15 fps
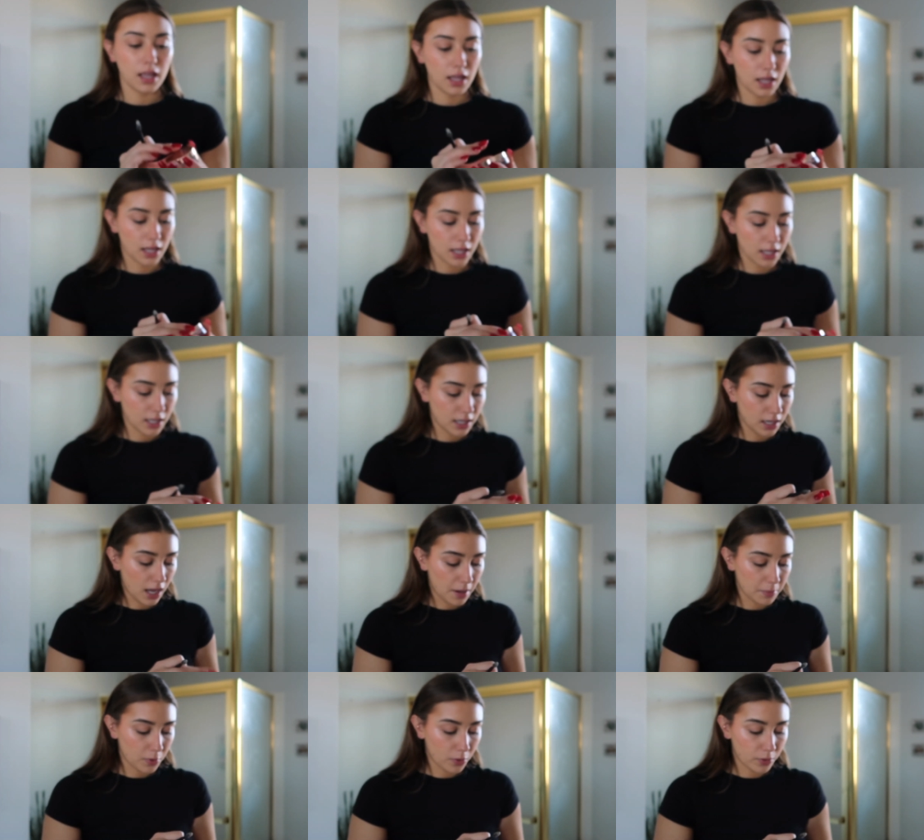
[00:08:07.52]

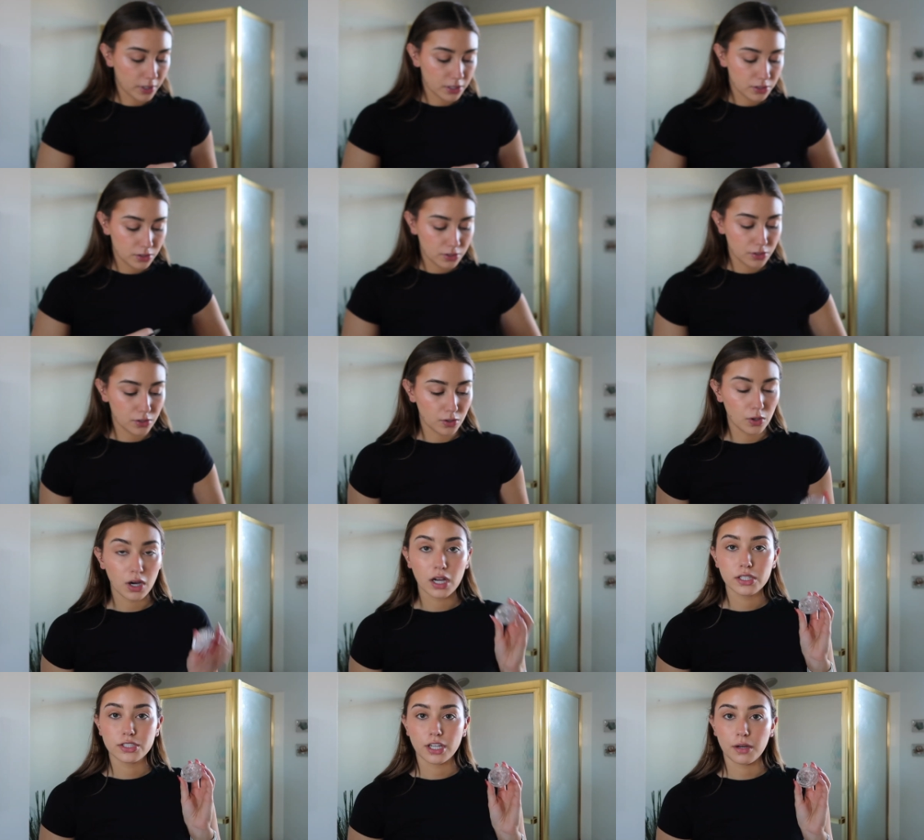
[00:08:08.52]
And I'm going
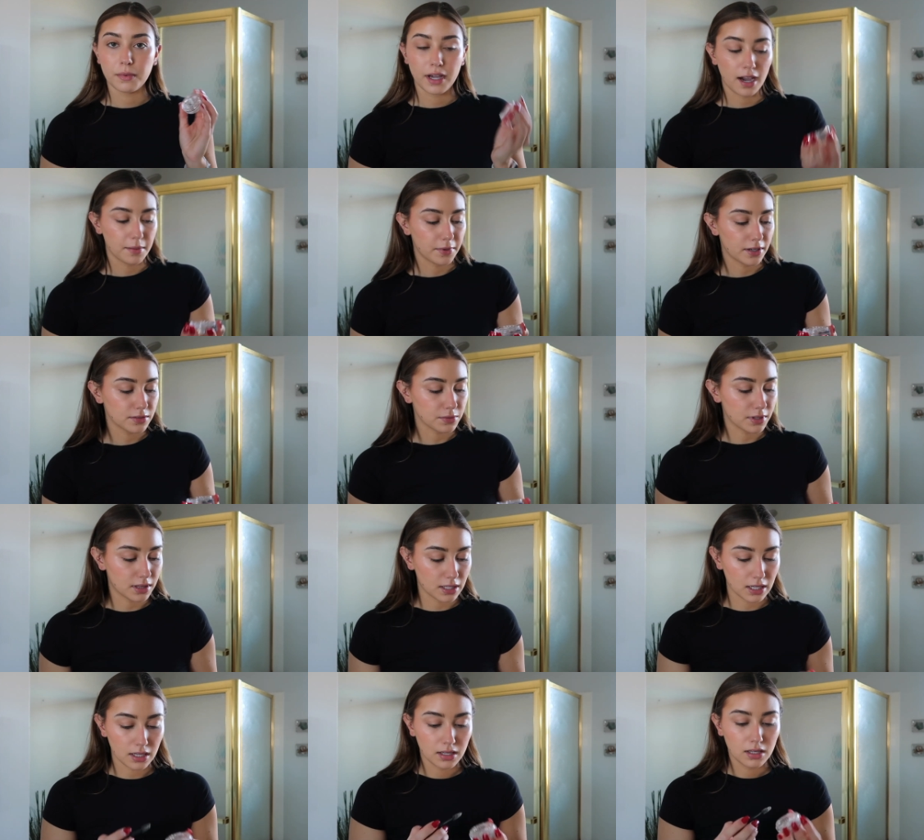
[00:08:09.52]
to gel my eyebrows
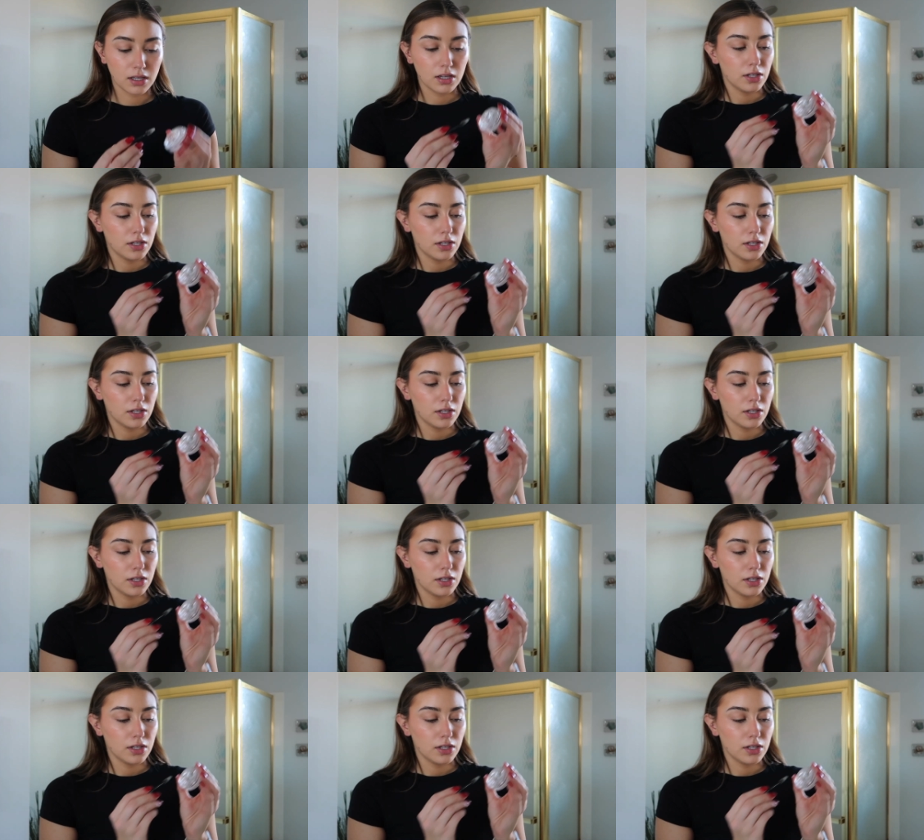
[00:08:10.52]
with it.